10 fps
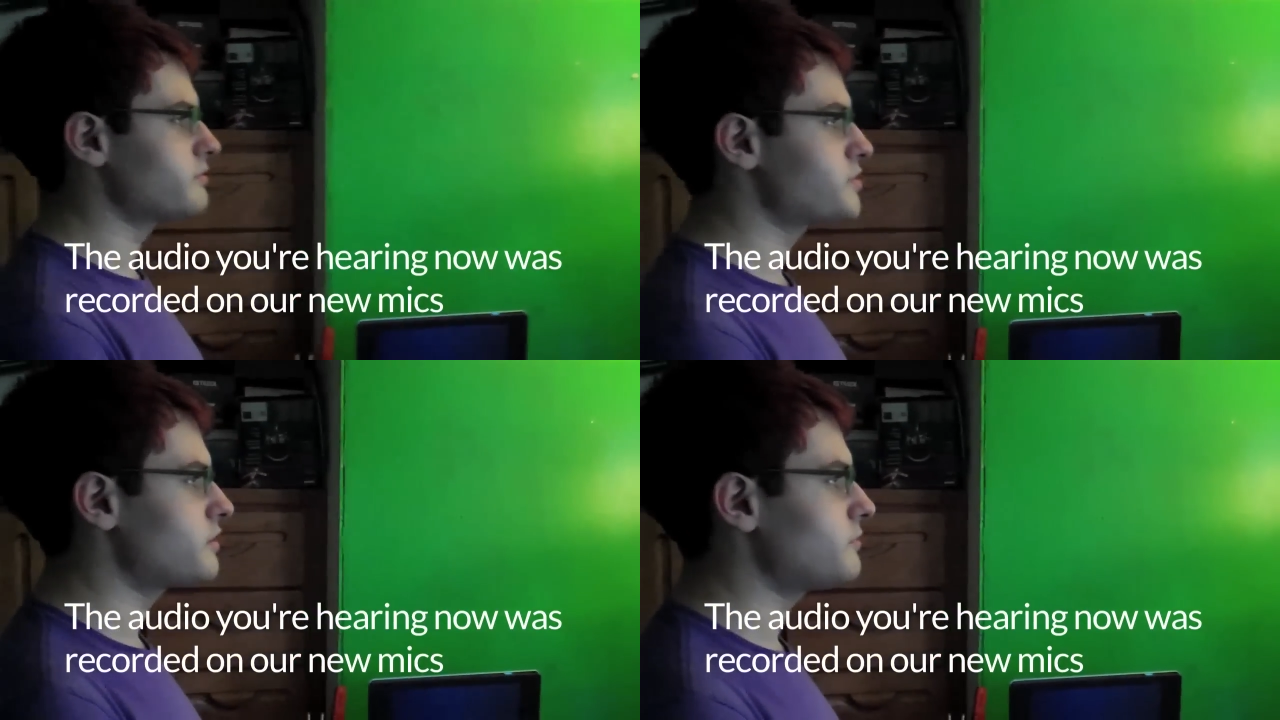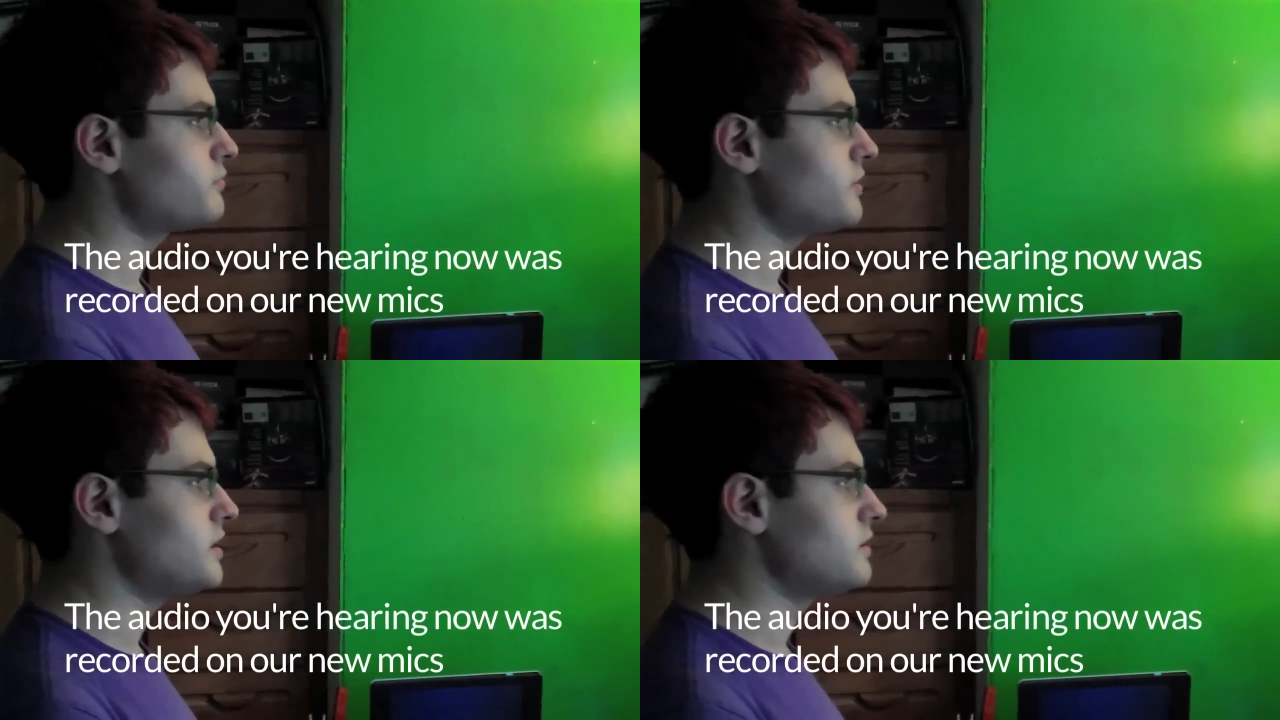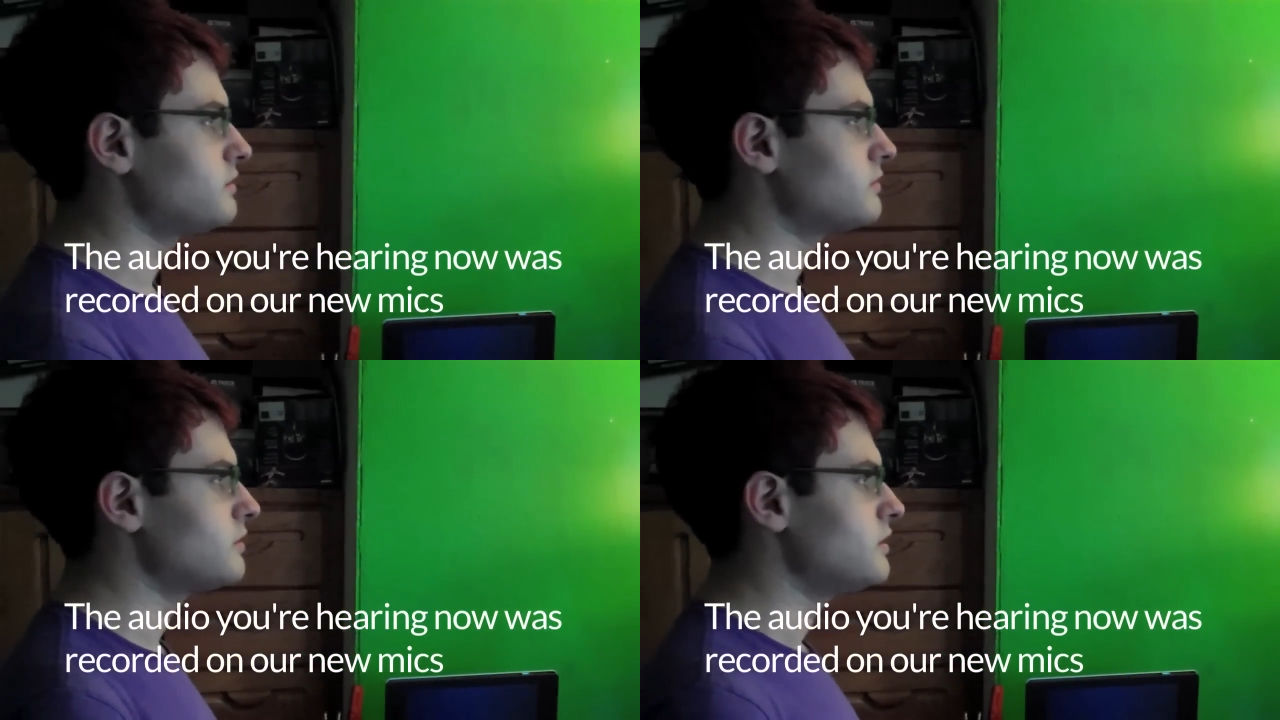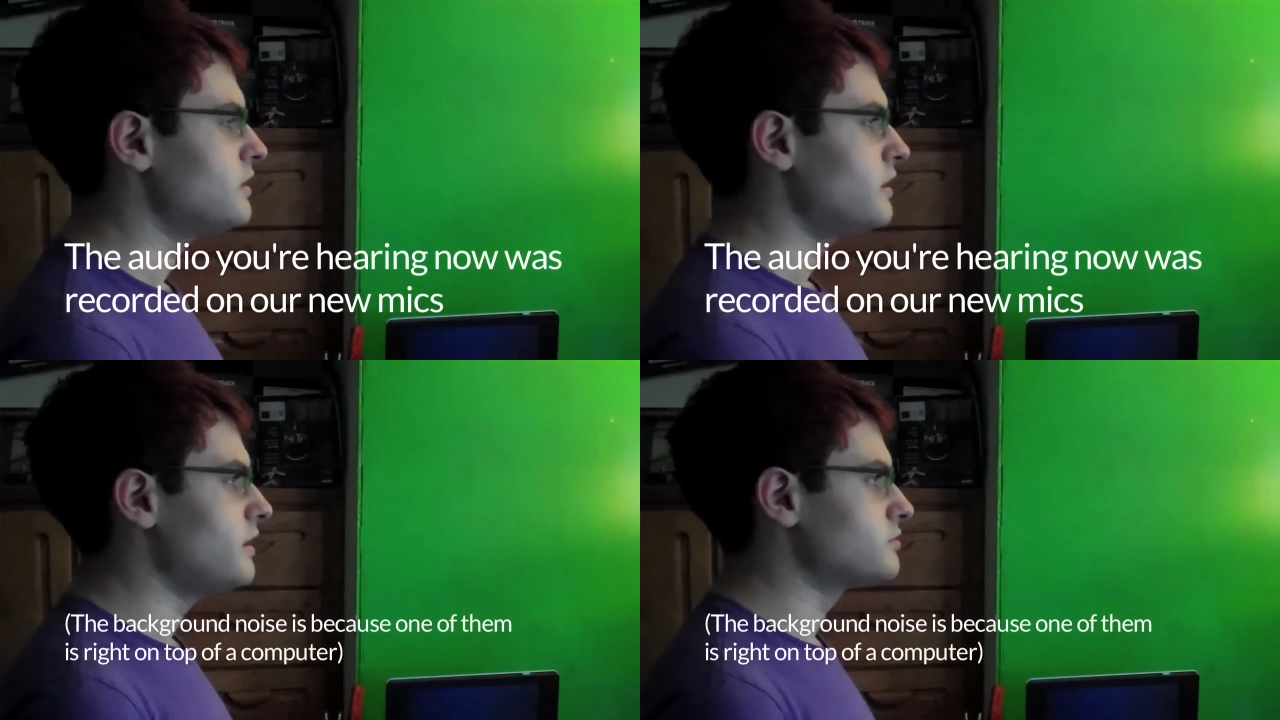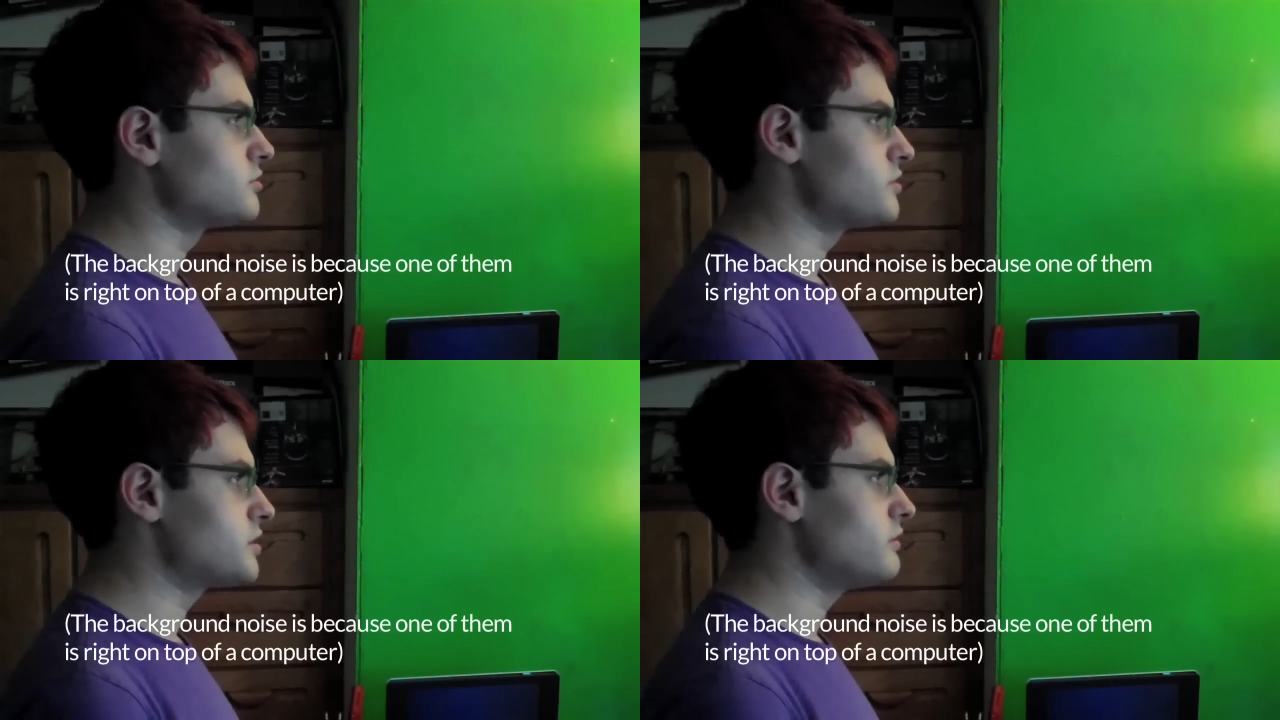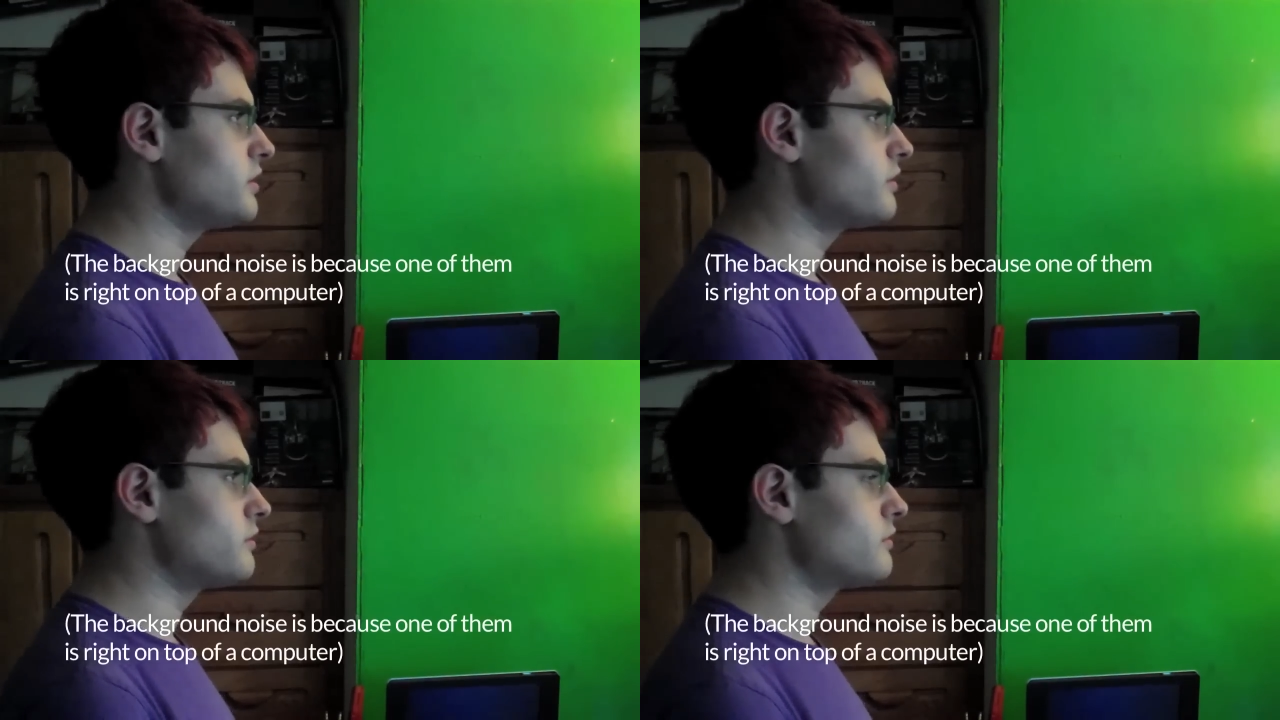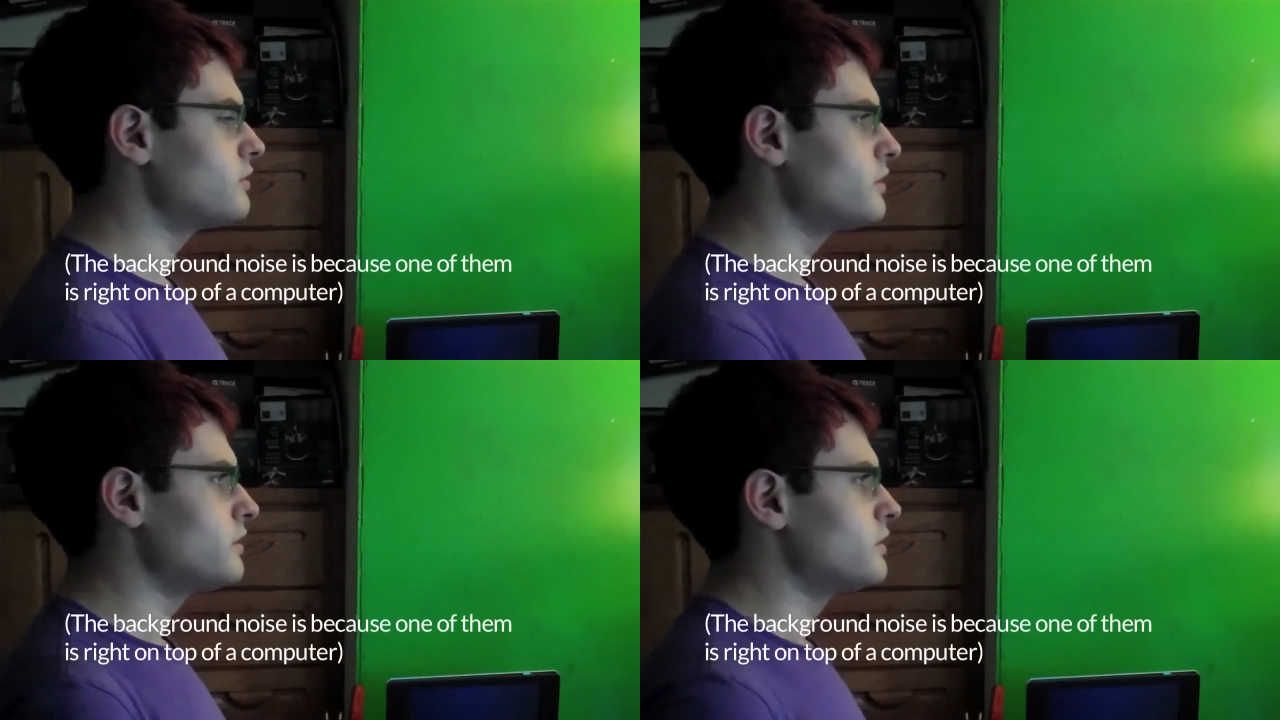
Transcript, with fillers: They're set up in Andrew's studio.